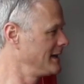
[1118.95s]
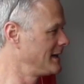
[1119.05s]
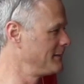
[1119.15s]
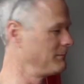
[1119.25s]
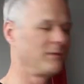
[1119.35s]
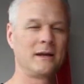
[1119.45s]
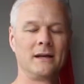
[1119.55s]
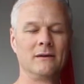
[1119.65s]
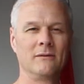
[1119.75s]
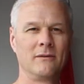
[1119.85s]

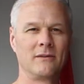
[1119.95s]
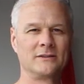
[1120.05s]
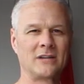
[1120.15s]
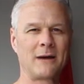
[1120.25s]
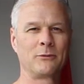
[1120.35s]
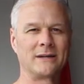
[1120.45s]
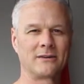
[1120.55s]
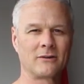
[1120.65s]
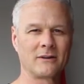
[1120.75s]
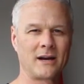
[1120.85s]
then the job we
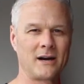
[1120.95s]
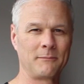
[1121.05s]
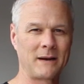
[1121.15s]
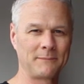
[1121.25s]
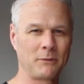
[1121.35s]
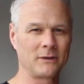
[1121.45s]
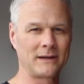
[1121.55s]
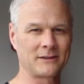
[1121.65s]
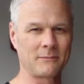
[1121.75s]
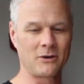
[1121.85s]
did early on by
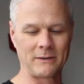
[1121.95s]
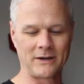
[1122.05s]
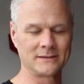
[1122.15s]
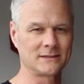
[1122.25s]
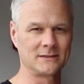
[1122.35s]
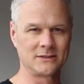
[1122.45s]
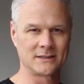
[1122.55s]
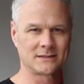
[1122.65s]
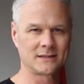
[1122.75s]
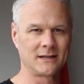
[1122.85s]
pulling out the ball bearings and
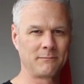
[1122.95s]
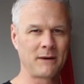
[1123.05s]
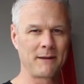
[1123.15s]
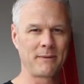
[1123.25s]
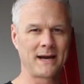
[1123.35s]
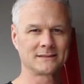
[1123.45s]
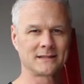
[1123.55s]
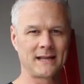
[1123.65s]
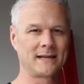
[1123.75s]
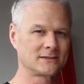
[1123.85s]
just
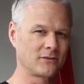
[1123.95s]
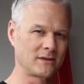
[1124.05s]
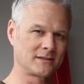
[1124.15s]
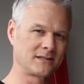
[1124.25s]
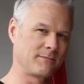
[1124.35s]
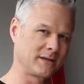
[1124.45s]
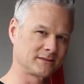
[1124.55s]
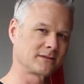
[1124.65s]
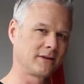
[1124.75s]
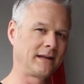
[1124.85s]
bypassing that so that the
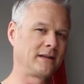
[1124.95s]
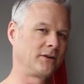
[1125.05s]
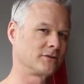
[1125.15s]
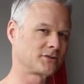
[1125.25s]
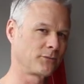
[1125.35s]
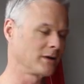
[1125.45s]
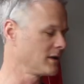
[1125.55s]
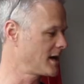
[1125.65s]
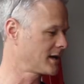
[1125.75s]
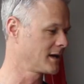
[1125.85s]
seatbelt still had the inertia
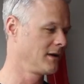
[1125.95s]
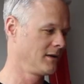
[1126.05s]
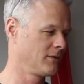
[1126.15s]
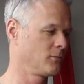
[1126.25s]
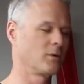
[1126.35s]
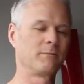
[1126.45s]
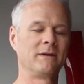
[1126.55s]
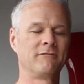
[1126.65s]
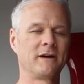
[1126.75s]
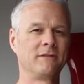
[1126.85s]
reel lock would have
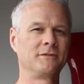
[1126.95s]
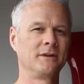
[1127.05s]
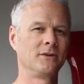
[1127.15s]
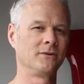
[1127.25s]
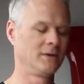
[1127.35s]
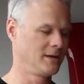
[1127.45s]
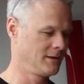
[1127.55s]
been fine for you.